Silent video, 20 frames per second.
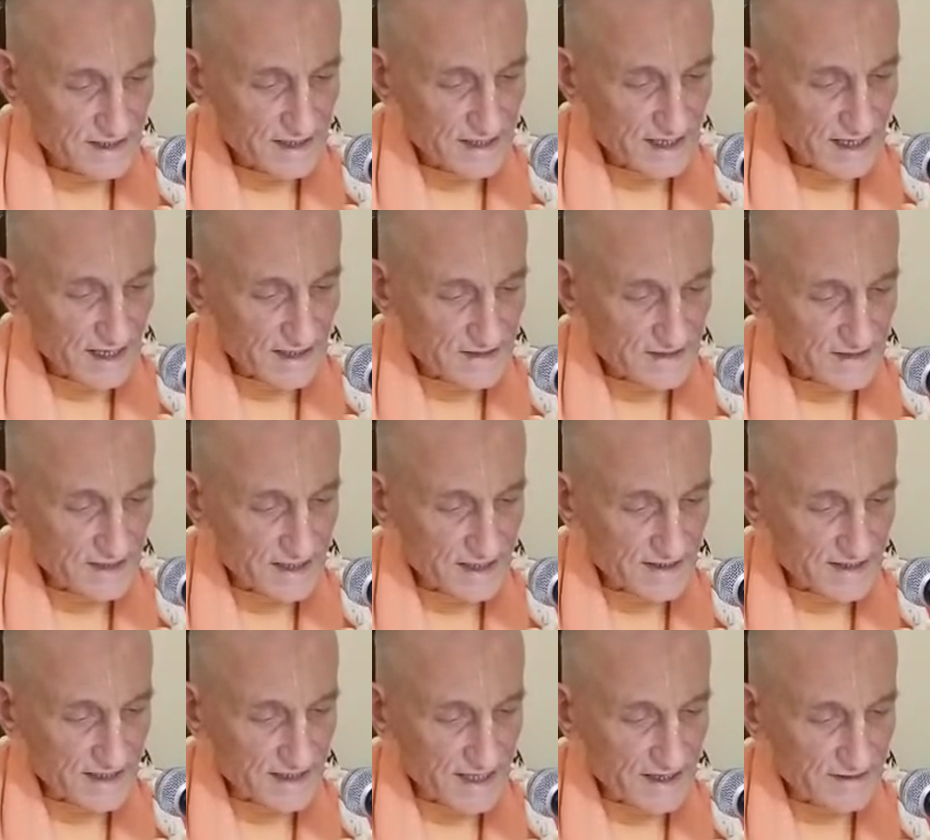are
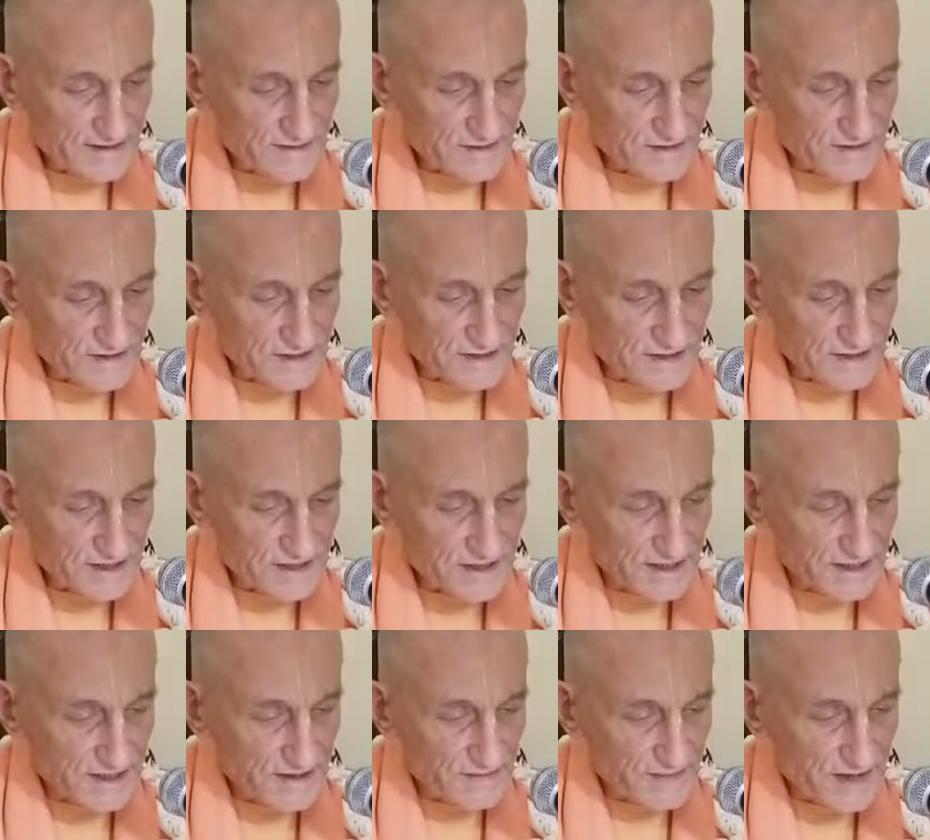starting out to see
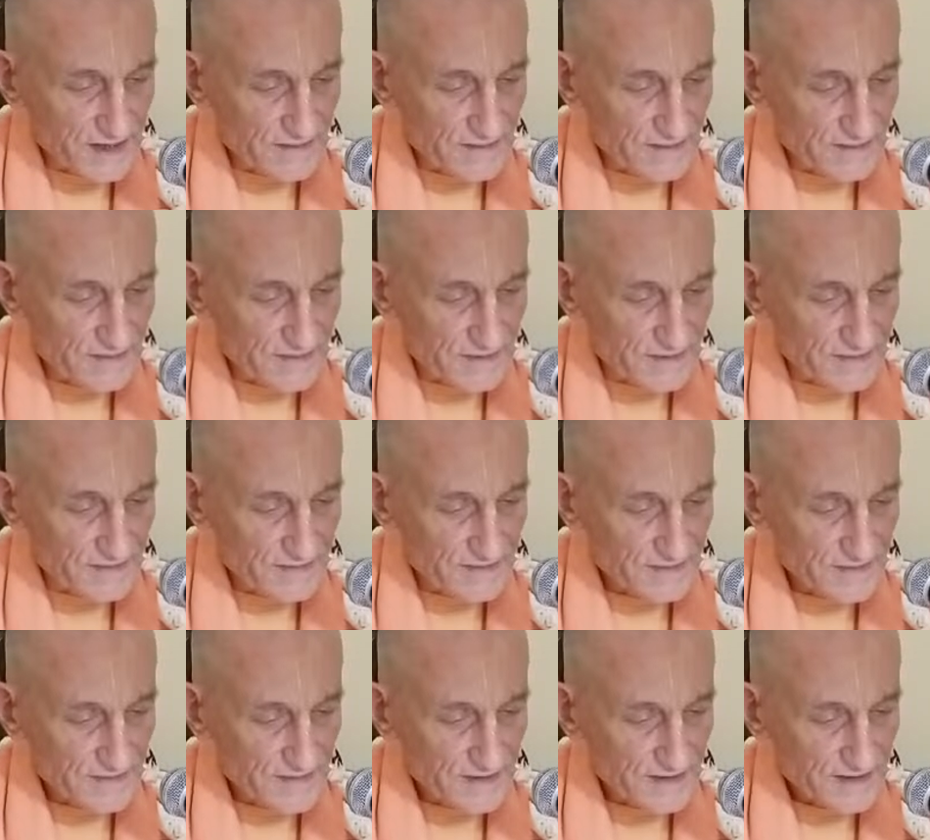Chaitanya Mahaprabhu.
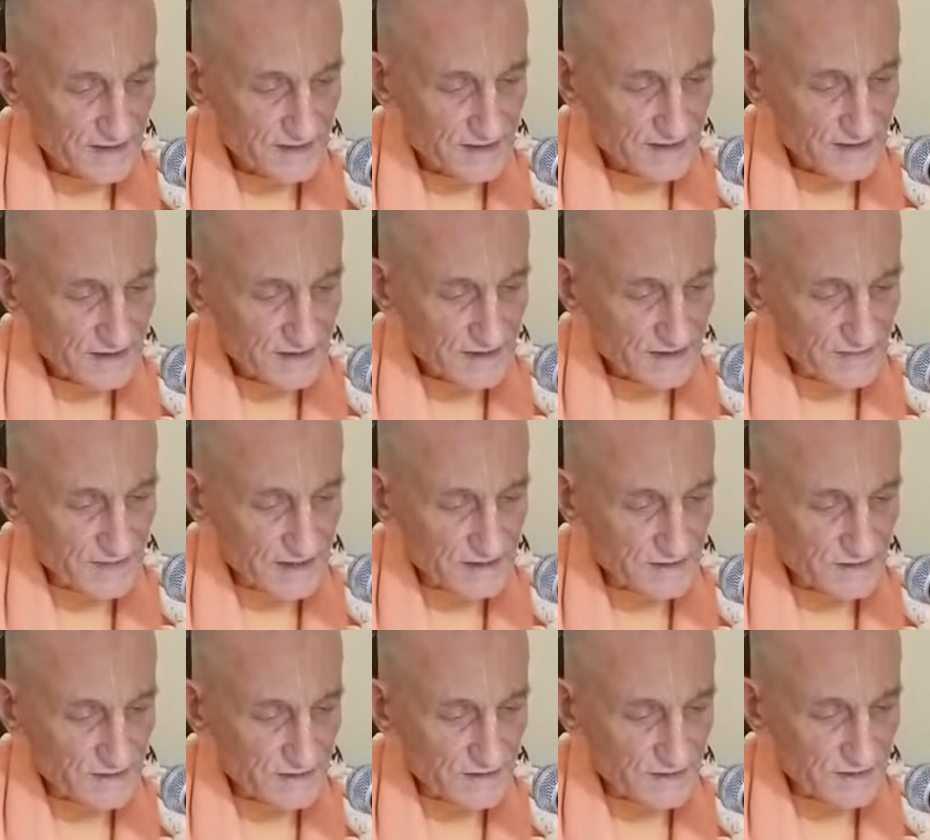You must
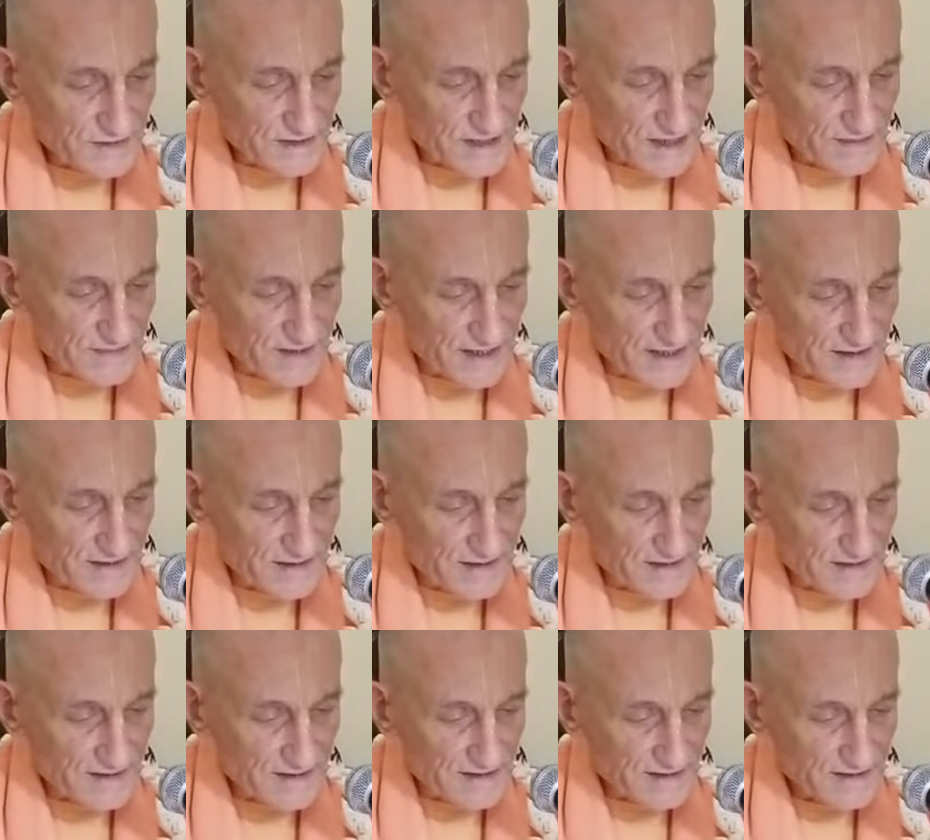also somehow